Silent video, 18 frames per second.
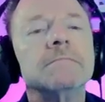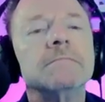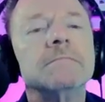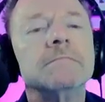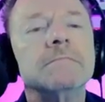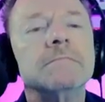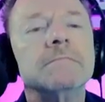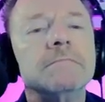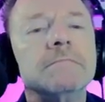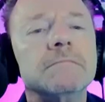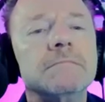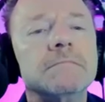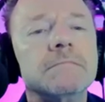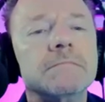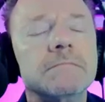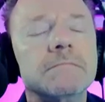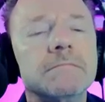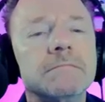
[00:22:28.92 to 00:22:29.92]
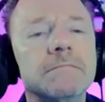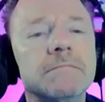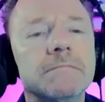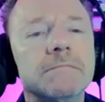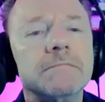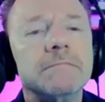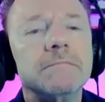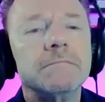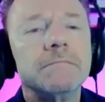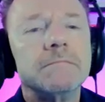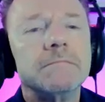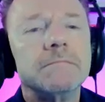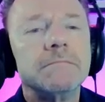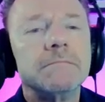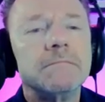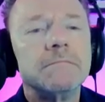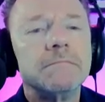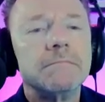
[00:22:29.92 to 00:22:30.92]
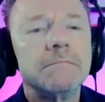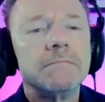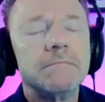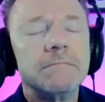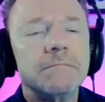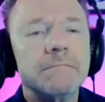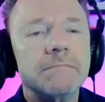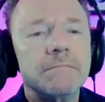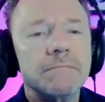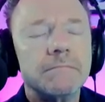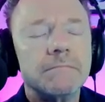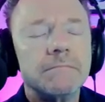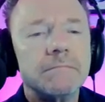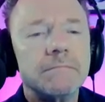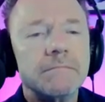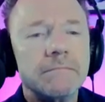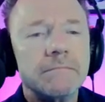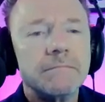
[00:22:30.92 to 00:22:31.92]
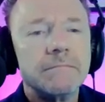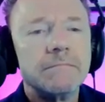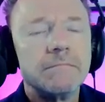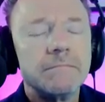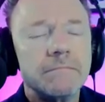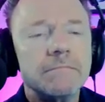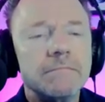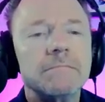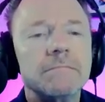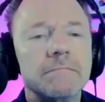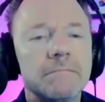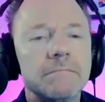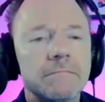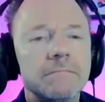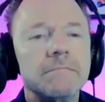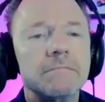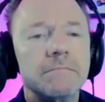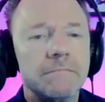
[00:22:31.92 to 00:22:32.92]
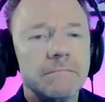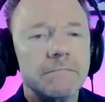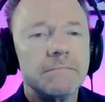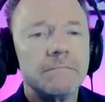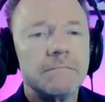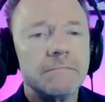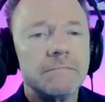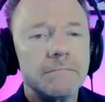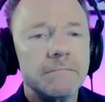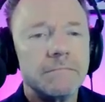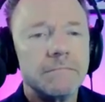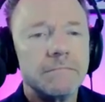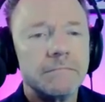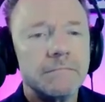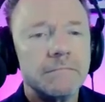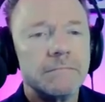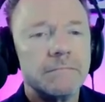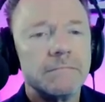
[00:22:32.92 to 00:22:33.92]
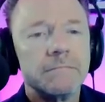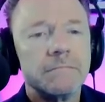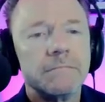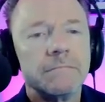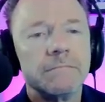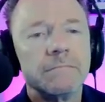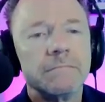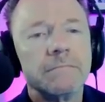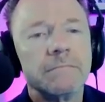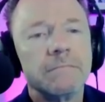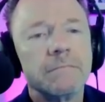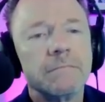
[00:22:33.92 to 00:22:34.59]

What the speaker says: No words are spoken by the person on screen.